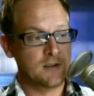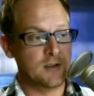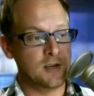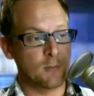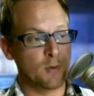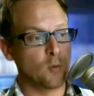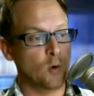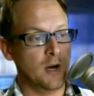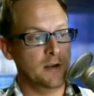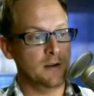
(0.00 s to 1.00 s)
the number
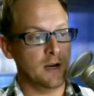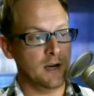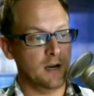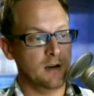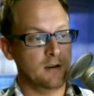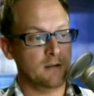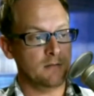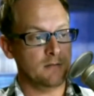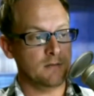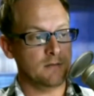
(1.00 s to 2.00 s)
one uh,
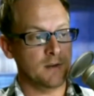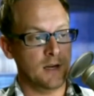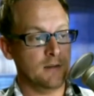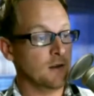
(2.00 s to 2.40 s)
uh,